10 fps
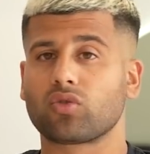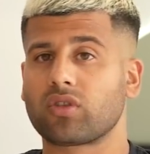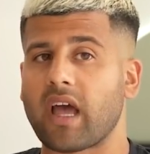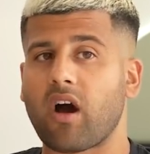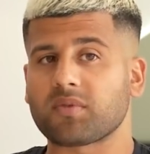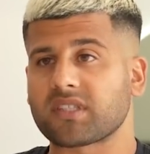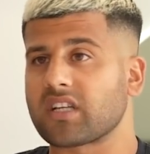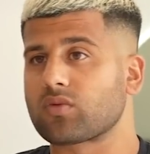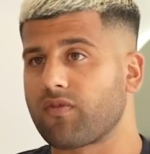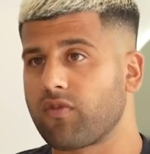They're
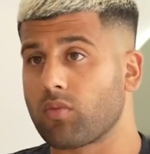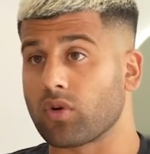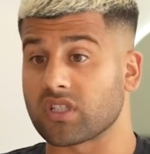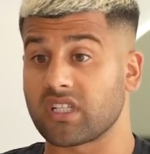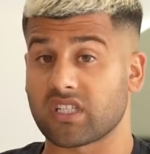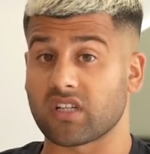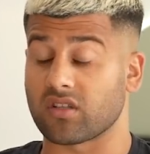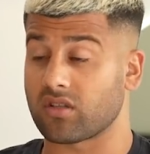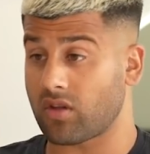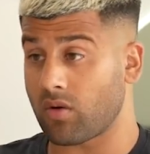obsessed with footballers.
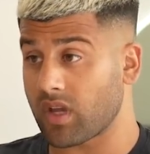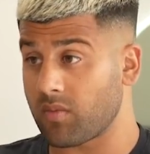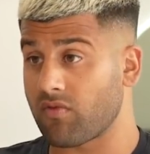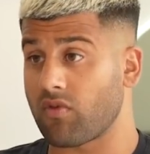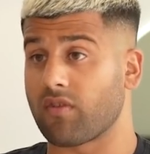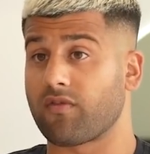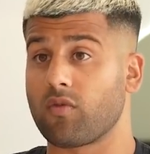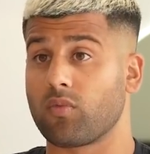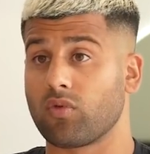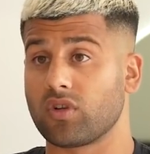Listen, don't get me wrong.
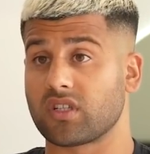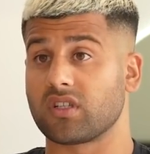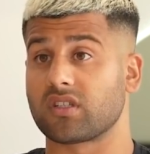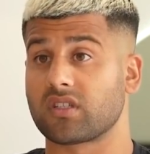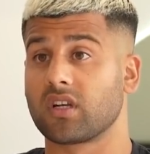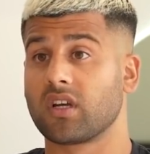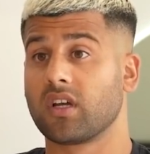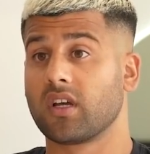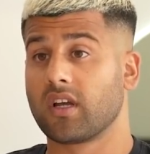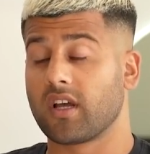Footballers is,
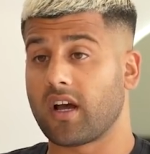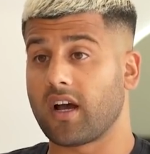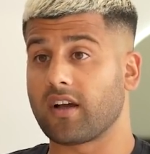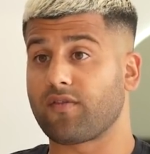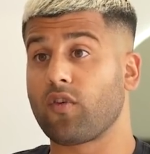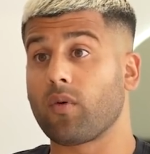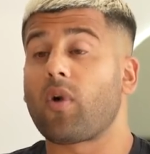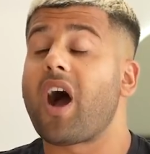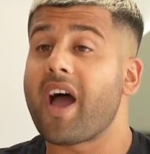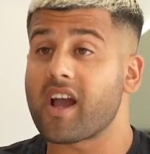
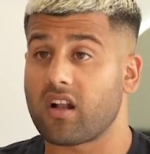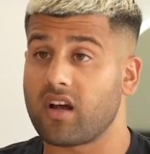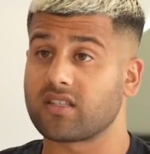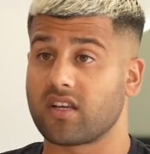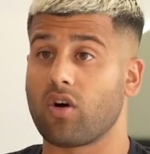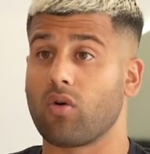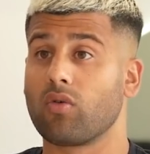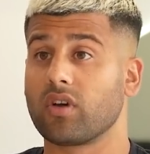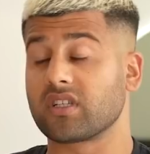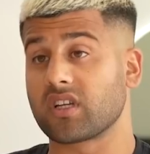high
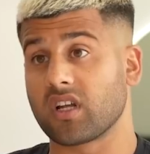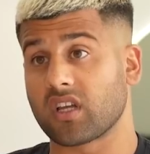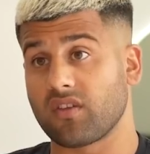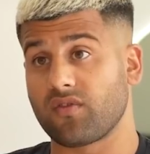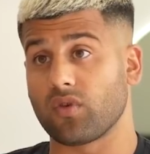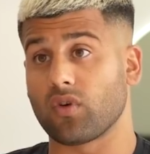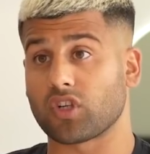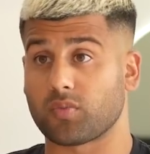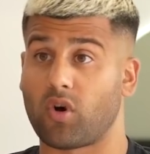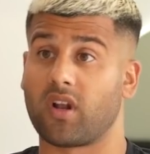clientele is going to give you a
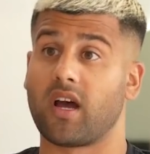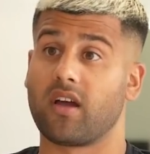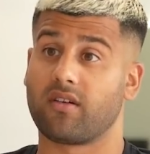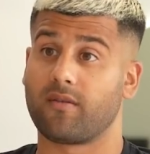spotlight.